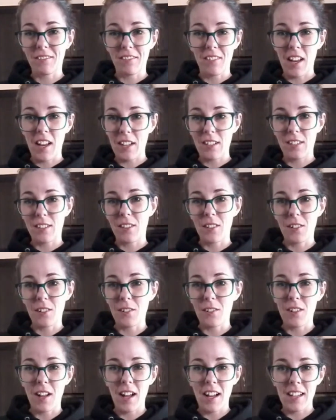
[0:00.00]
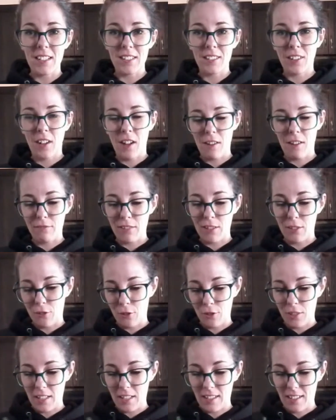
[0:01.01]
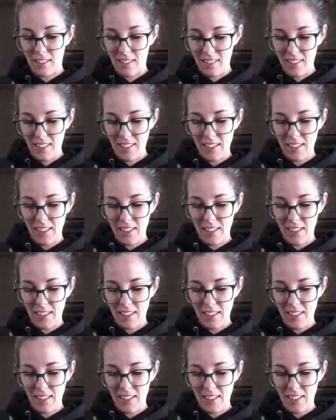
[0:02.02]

nice little iced coffee treat